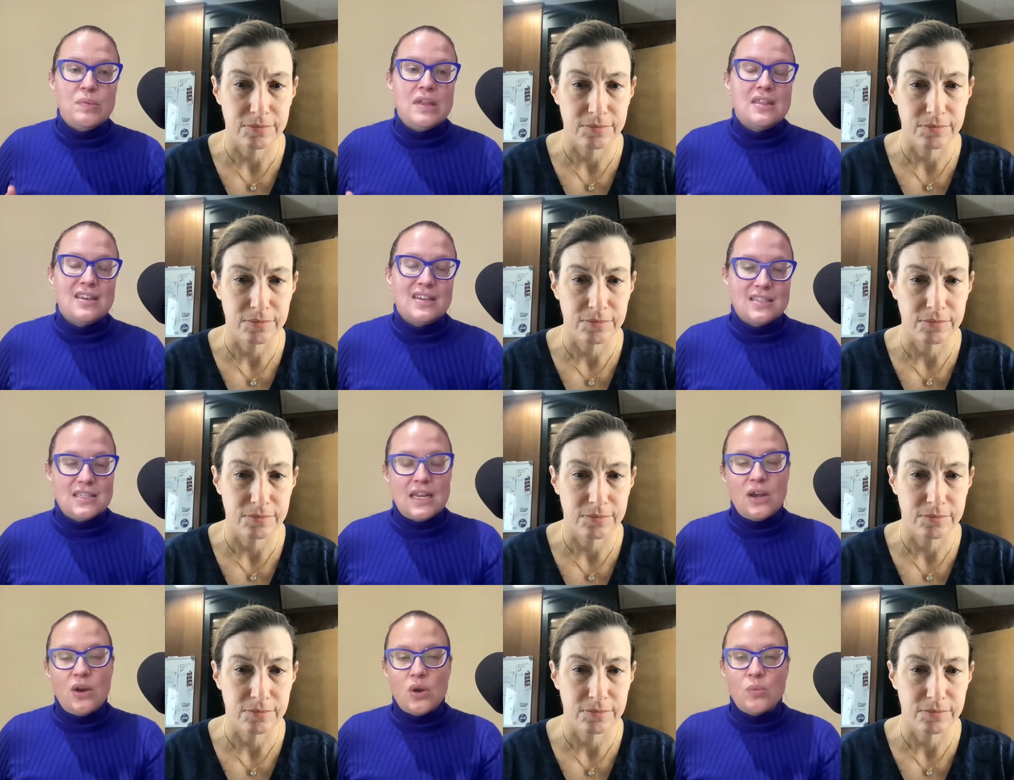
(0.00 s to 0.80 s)
Speaker 1: be the
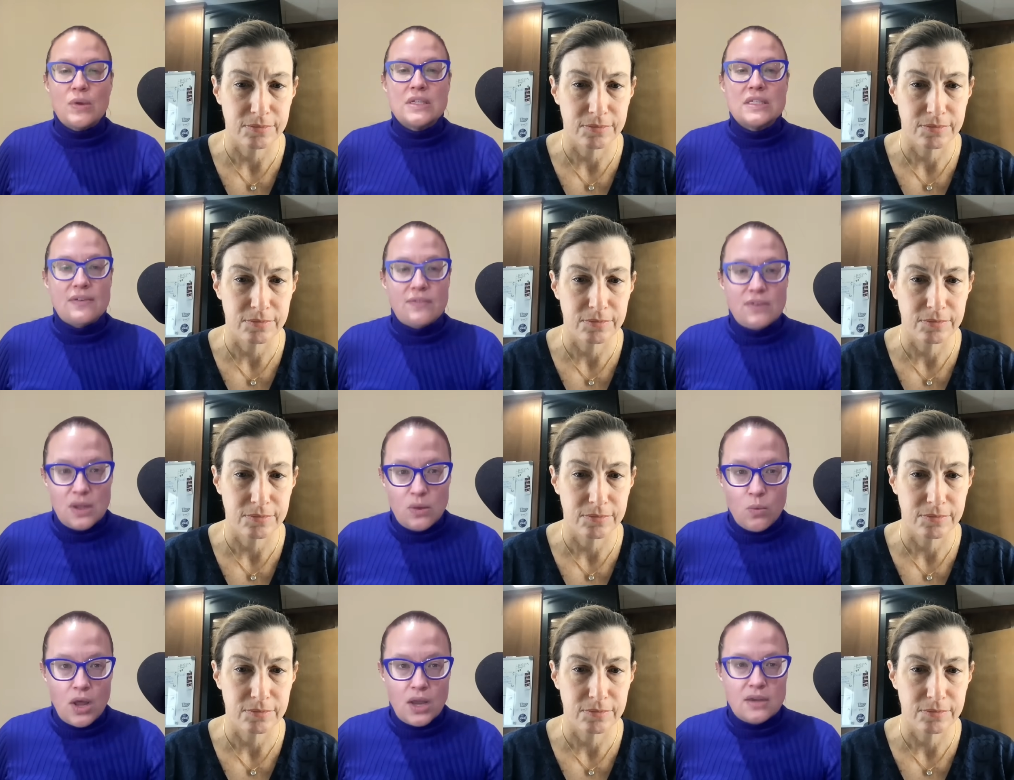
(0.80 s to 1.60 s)
NIST and
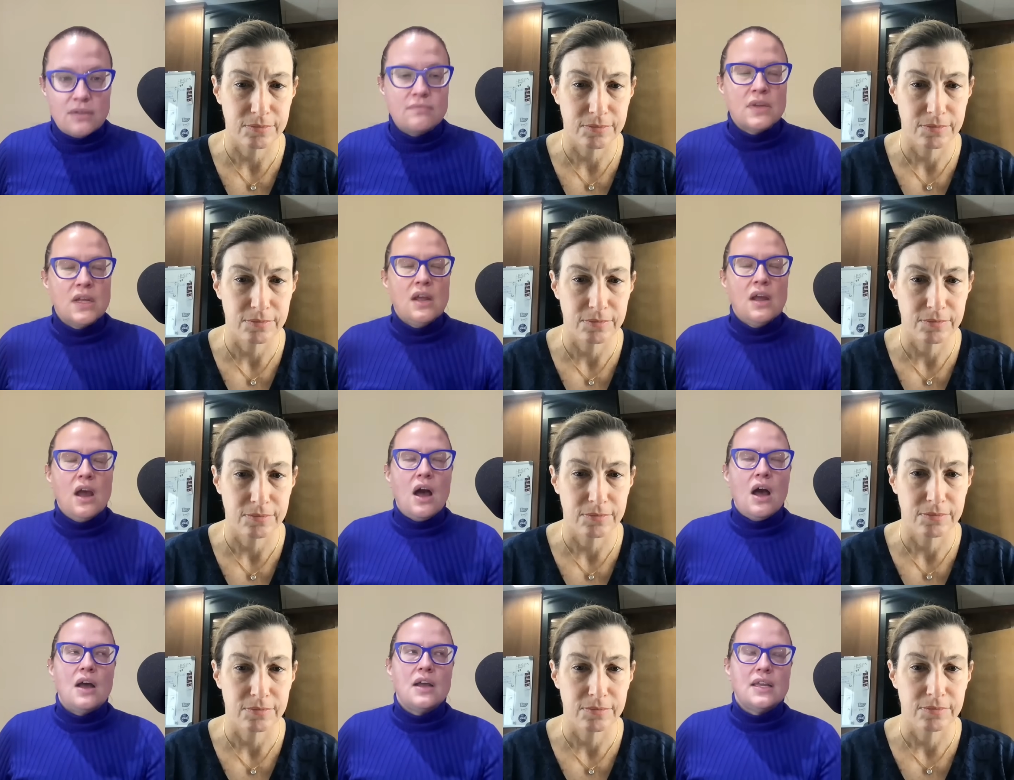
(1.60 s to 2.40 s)
171
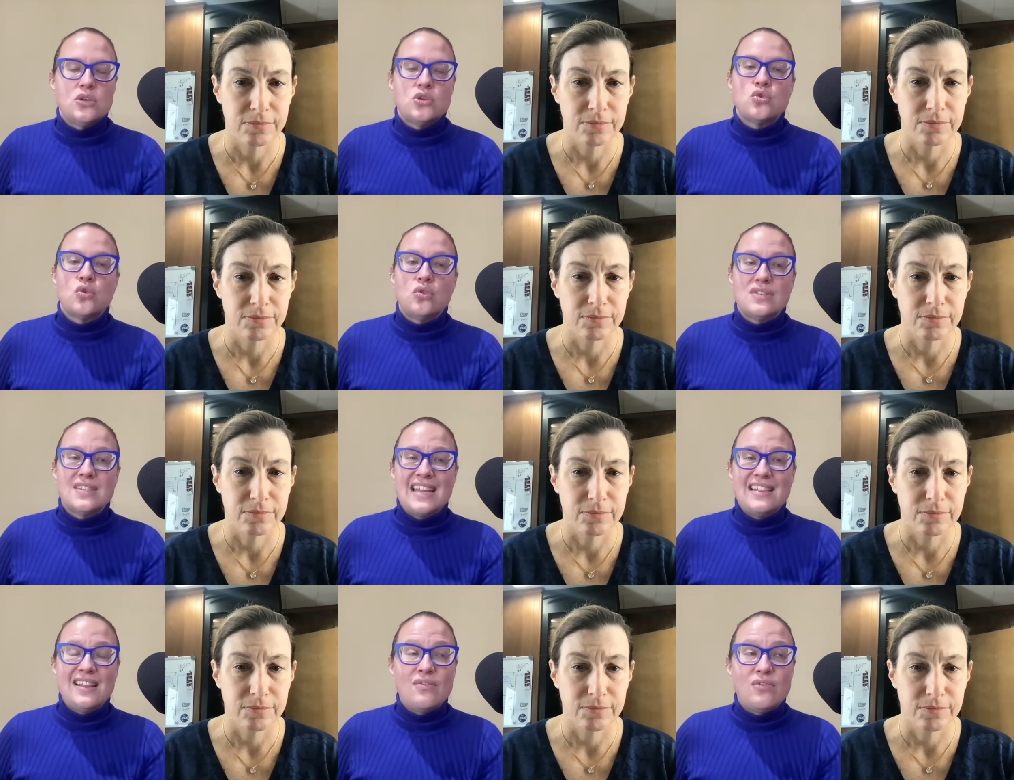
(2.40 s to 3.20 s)
uh, controls.
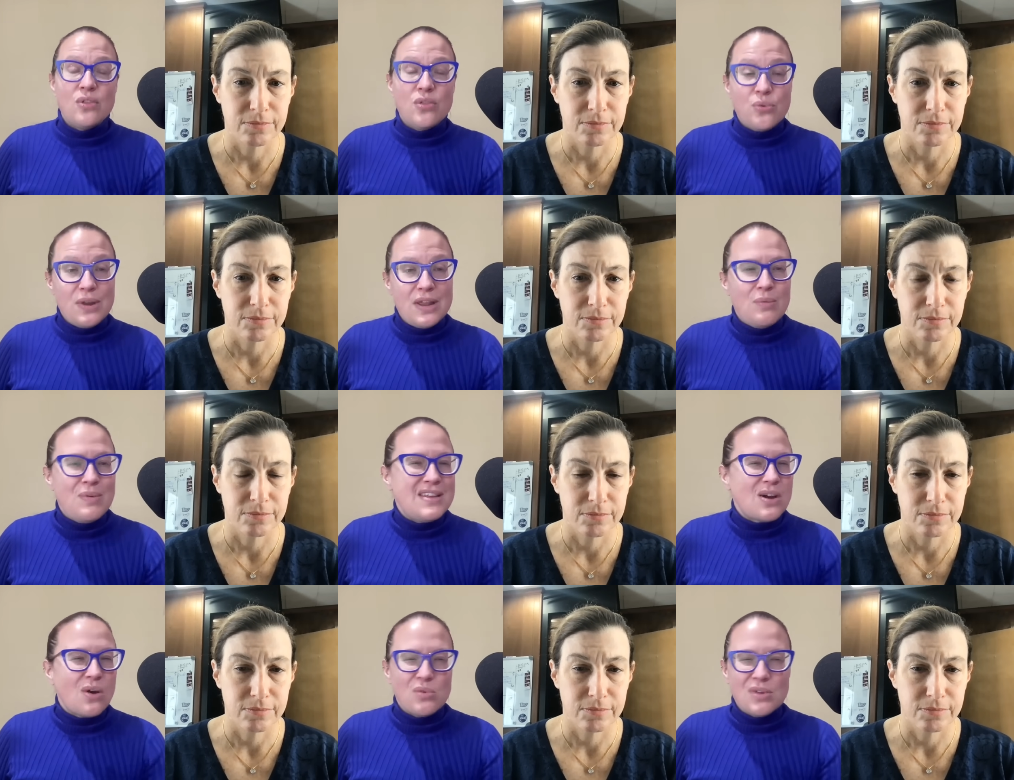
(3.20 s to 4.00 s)
And level three, we
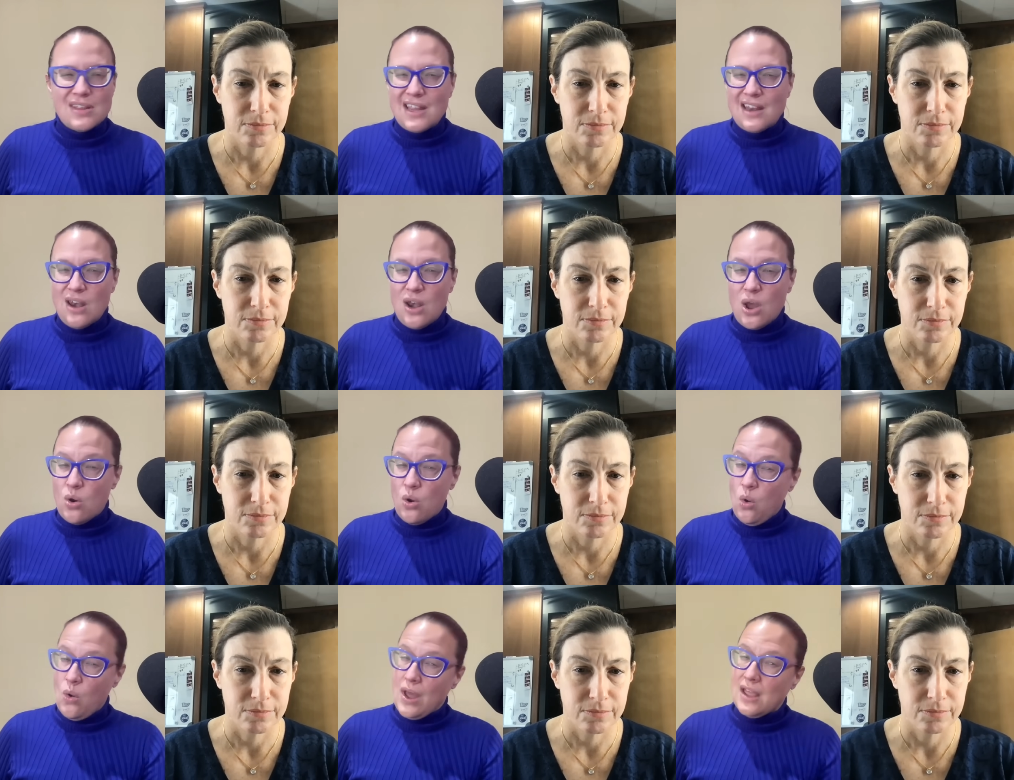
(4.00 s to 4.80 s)
don't really know
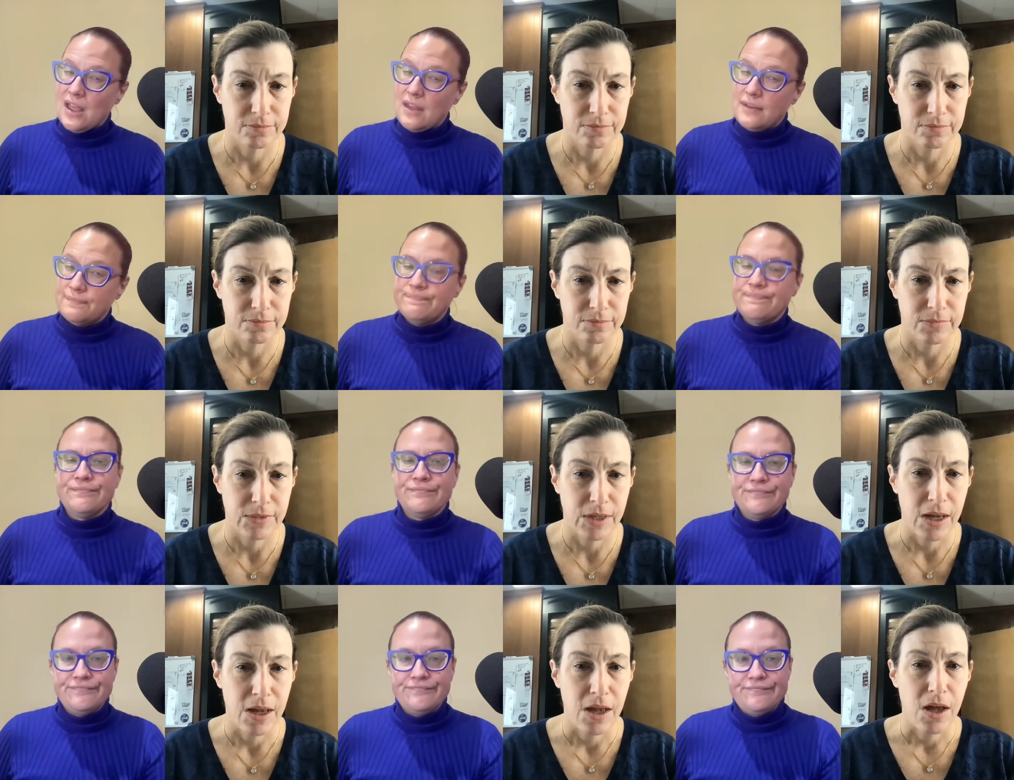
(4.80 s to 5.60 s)
quite yet.
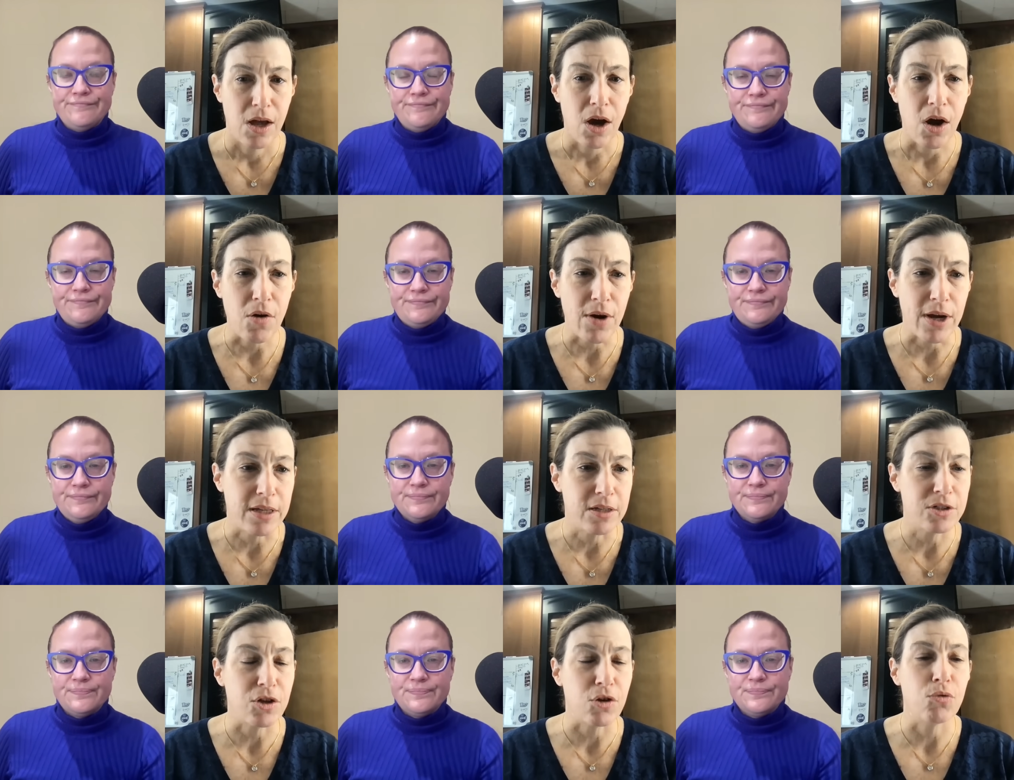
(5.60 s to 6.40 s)
Speaker 2: All
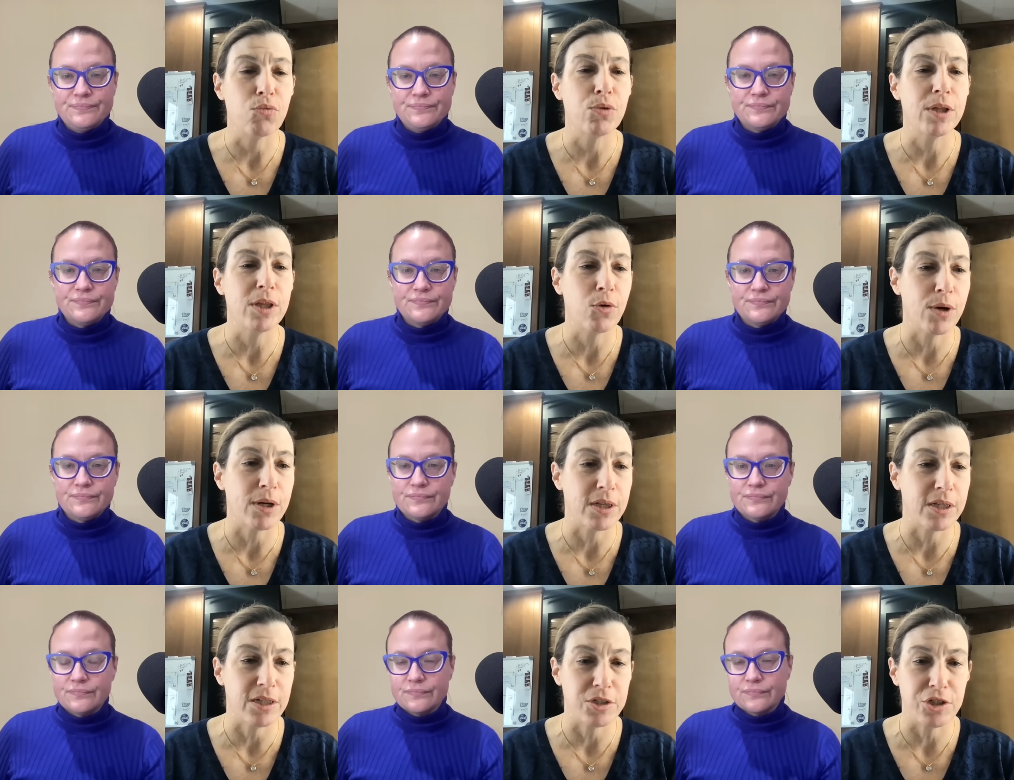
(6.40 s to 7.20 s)
right. So, really
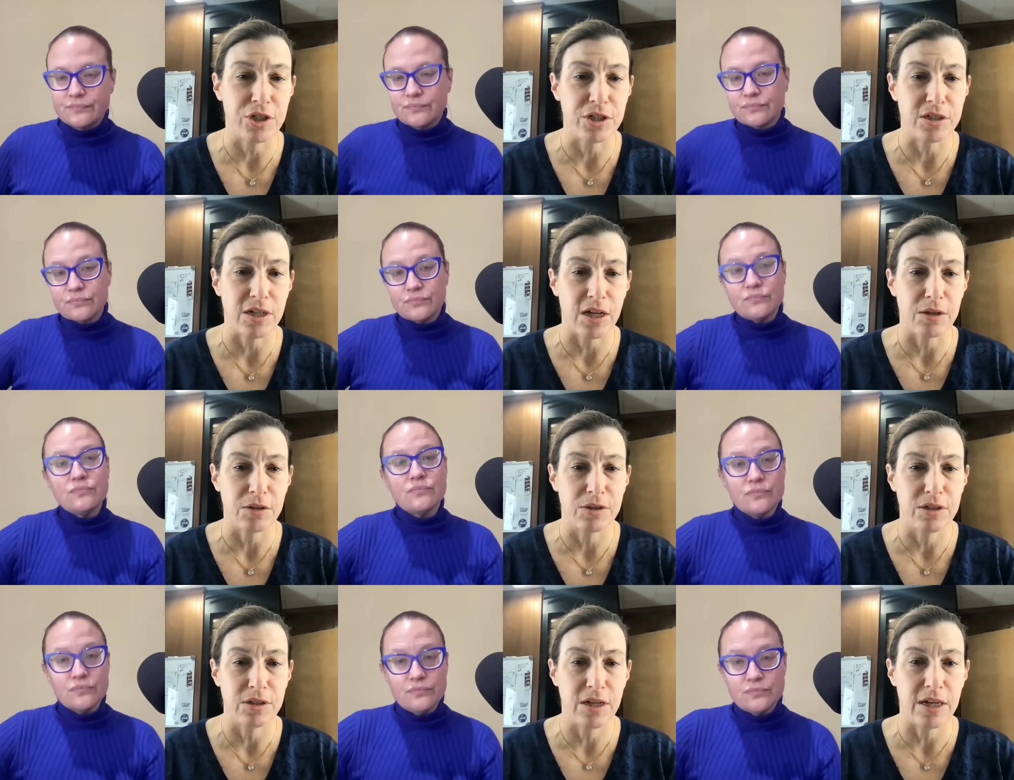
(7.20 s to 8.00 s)
quickly, let's just
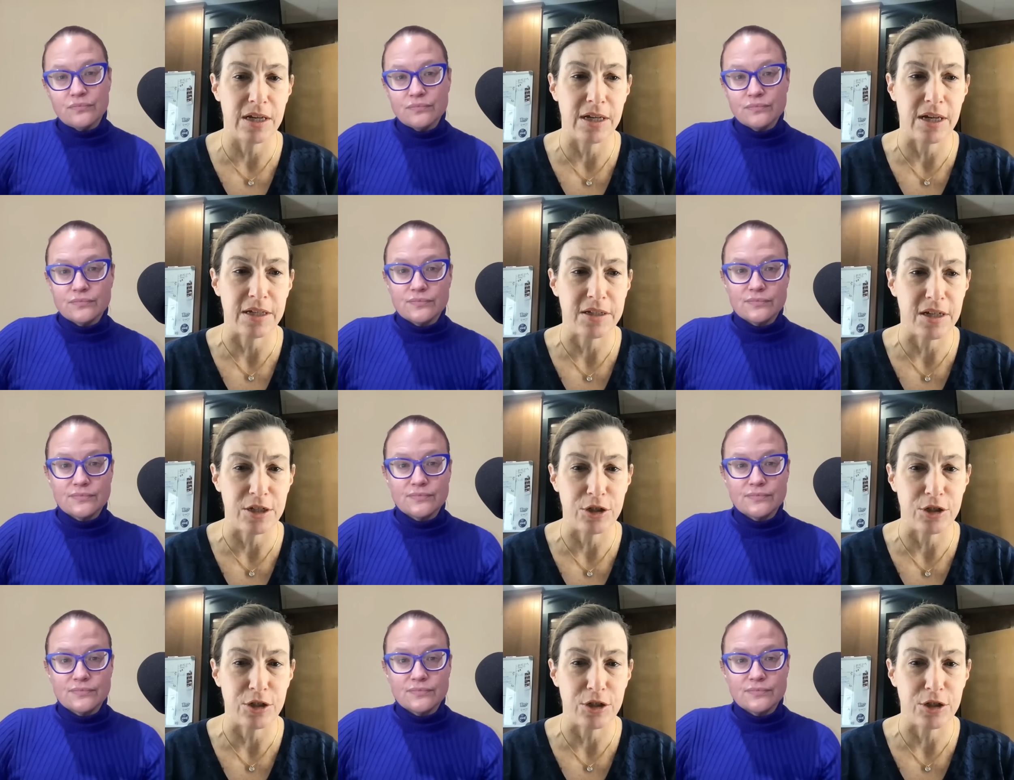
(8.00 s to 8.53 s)
uh, dig into